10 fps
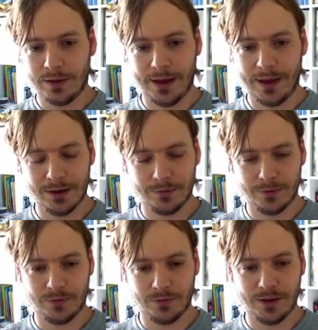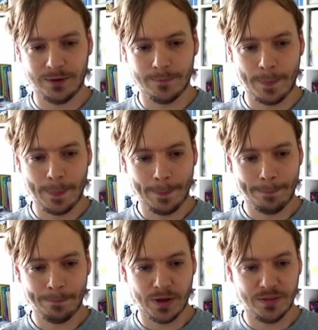and 15.
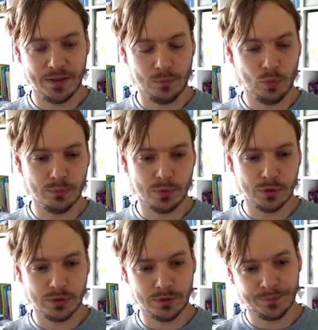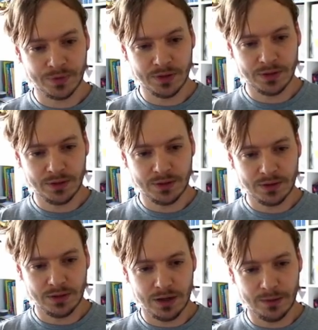And then one more.
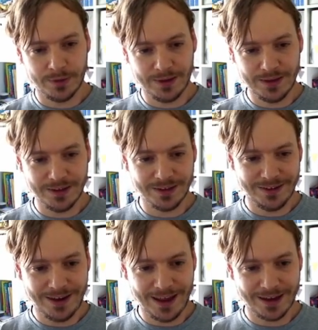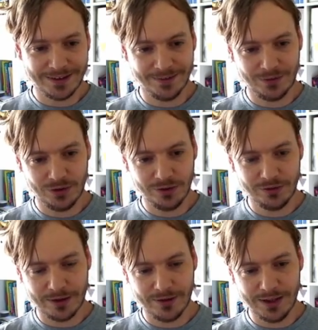I'm beginning at -2
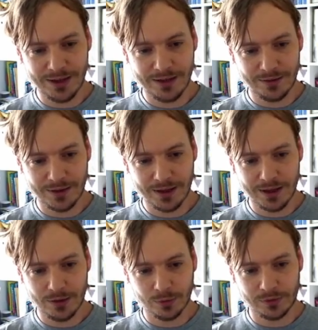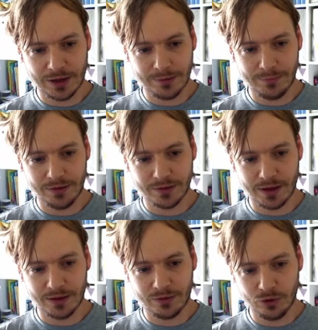down here. The equals line means
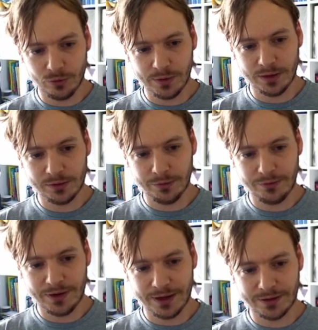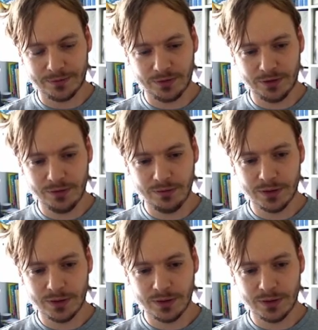I do include -2.